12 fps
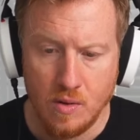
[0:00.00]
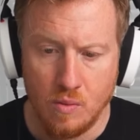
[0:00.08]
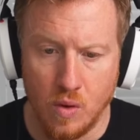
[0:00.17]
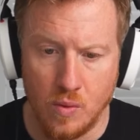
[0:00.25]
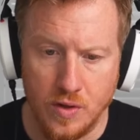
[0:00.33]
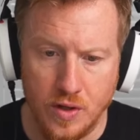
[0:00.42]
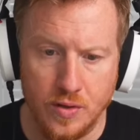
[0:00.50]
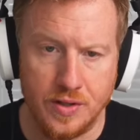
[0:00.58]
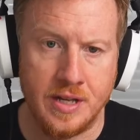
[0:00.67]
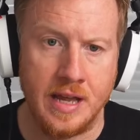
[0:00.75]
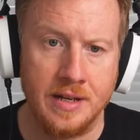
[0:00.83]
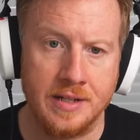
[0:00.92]
what would you
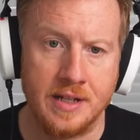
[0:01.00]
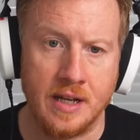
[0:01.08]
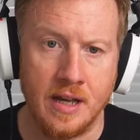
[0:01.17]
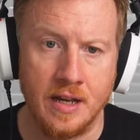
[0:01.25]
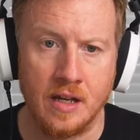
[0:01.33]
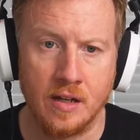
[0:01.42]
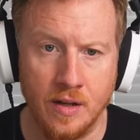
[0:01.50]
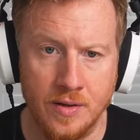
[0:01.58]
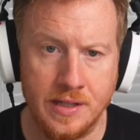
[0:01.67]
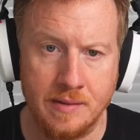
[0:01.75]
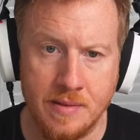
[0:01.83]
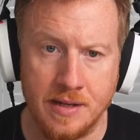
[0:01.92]
send as a kind of
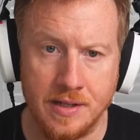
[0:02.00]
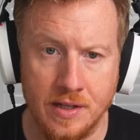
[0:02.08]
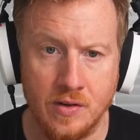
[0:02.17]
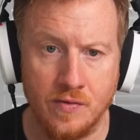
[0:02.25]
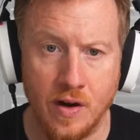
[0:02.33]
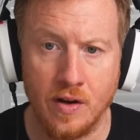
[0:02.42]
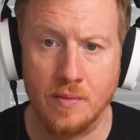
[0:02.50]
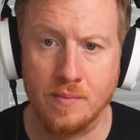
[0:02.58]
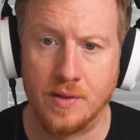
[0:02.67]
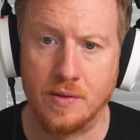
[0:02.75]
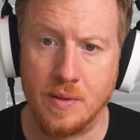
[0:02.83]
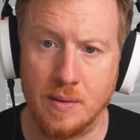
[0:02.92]
closing message of hope
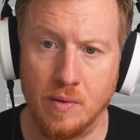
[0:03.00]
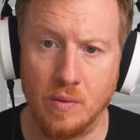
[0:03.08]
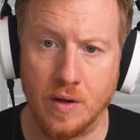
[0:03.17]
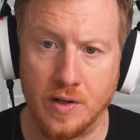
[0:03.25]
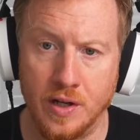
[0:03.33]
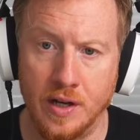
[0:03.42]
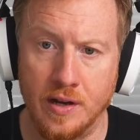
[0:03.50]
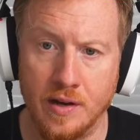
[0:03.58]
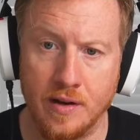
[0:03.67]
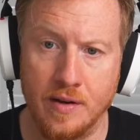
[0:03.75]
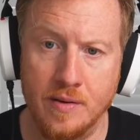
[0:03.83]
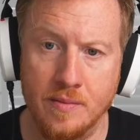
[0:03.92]
to people watching at
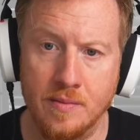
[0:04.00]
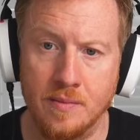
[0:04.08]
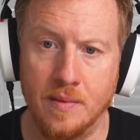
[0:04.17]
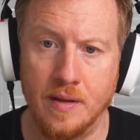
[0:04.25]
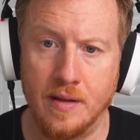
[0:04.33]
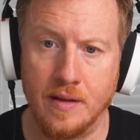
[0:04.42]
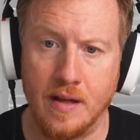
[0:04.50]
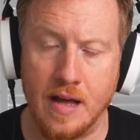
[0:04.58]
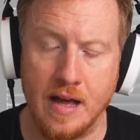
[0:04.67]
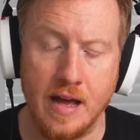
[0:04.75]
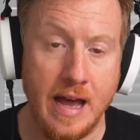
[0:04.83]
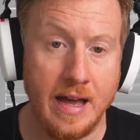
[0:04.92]
home,
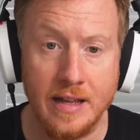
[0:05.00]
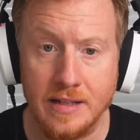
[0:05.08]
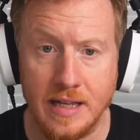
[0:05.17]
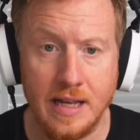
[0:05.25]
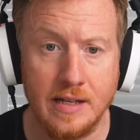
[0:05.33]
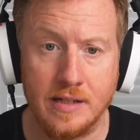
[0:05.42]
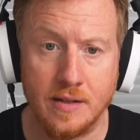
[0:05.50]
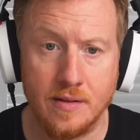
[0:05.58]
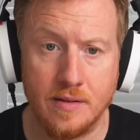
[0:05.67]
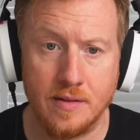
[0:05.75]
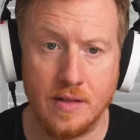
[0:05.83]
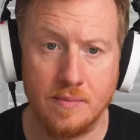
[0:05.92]
and indeed
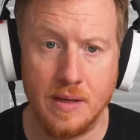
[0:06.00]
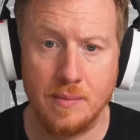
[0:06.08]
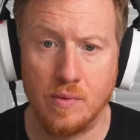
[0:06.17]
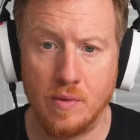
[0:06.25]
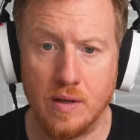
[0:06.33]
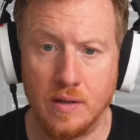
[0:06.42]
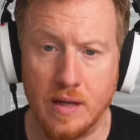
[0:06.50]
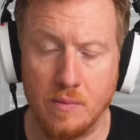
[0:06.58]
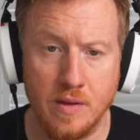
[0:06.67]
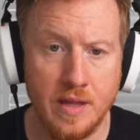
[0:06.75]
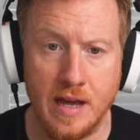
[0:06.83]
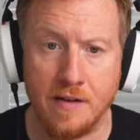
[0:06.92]
to people
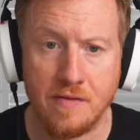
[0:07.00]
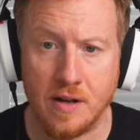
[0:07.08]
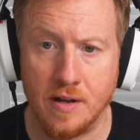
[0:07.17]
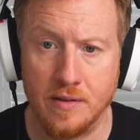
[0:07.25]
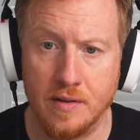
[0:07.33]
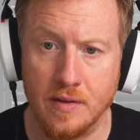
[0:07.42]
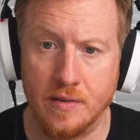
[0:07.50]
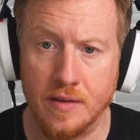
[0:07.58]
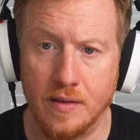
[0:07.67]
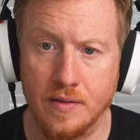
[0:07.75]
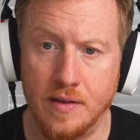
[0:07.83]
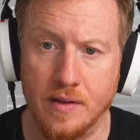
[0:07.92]
within Africa
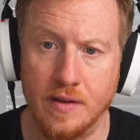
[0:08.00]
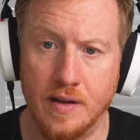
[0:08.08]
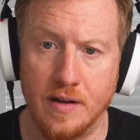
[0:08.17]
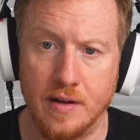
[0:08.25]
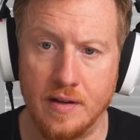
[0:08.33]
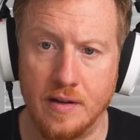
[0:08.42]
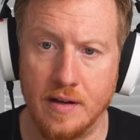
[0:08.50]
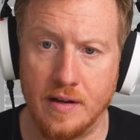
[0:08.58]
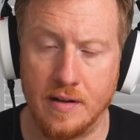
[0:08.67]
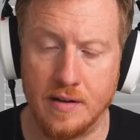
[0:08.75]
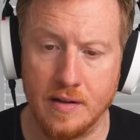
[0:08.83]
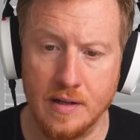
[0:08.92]
that
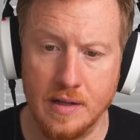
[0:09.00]
are